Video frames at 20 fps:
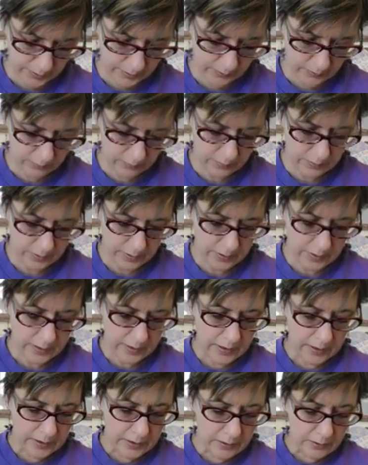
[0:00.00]
Here
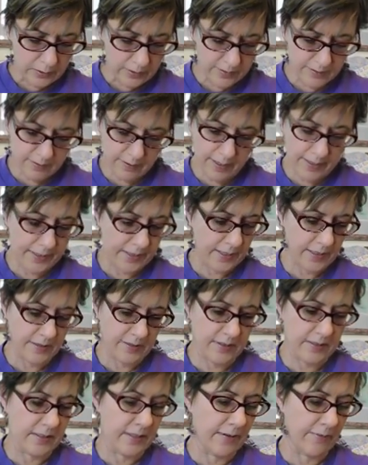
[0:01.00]
we go. Looks like
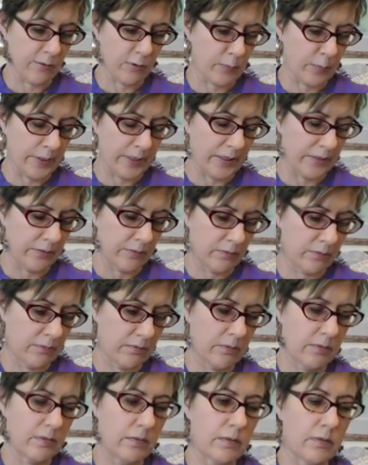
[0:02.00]
it's never
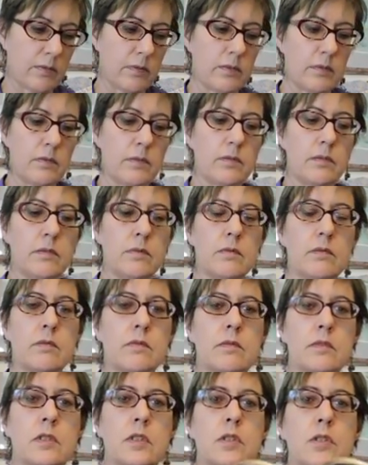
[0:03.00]

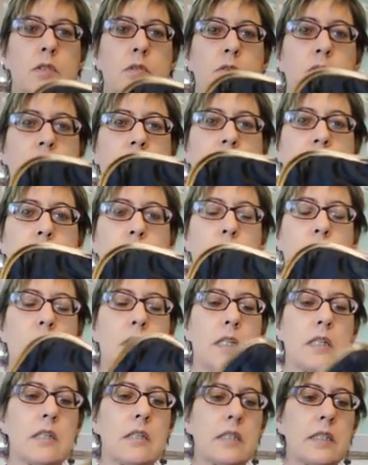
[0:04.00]
been used. It's really
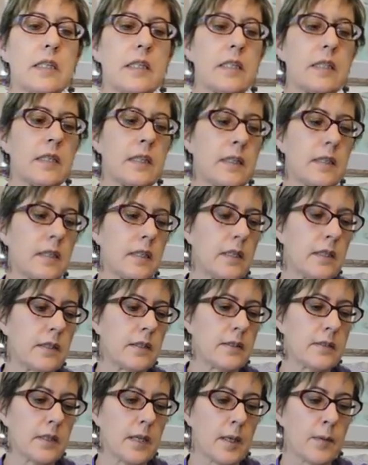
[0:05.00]
clean. It
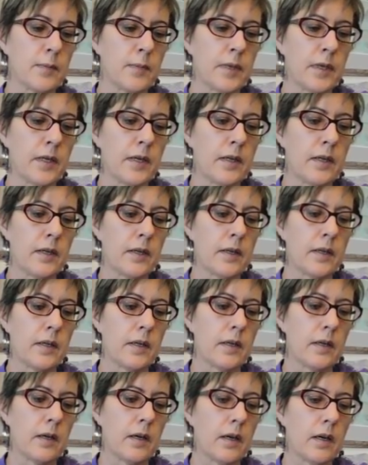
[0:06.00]
is, um,
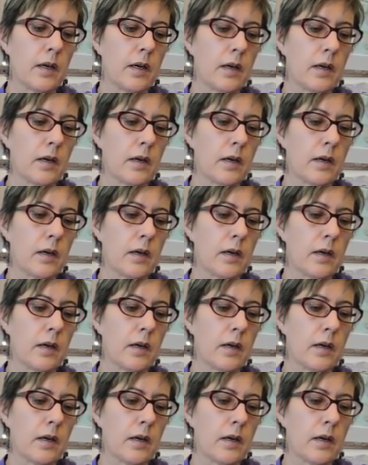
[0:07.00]
uh,